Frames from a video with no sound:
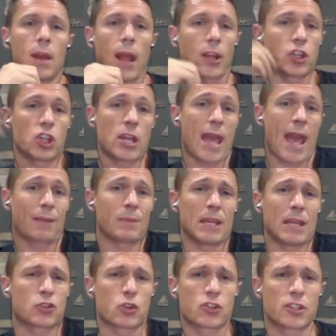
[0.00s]
And she had
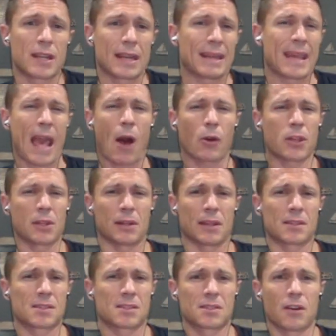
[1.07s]
me interested in
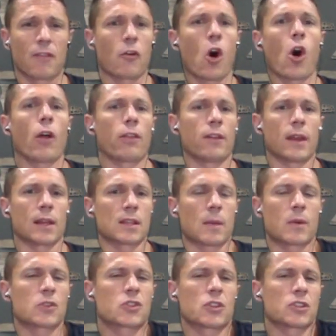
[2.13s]
calculus of all things. I
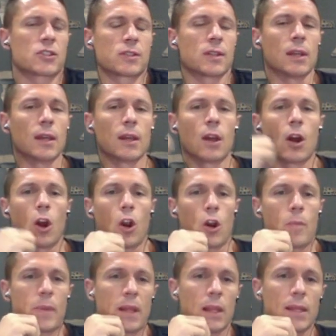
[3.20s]
mean, it was just
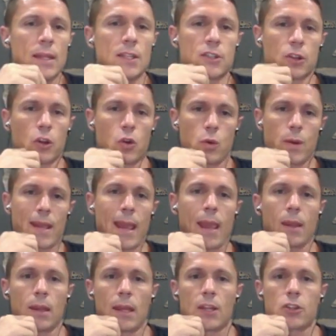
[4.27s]
her ability to
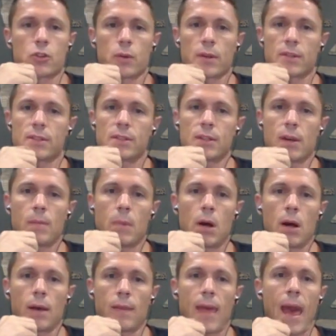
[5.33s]
create interest
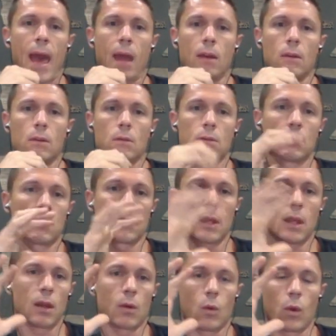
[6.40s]
among that.
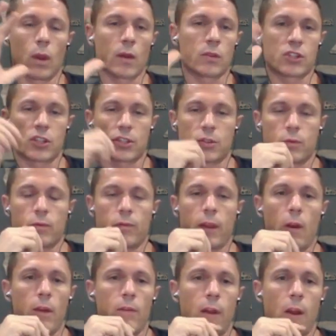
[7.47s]
It was just
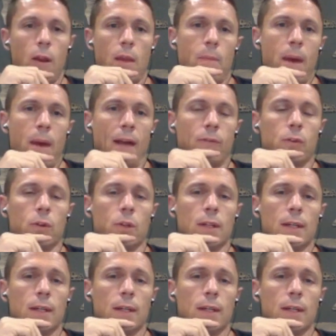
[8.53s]
very, very impactful.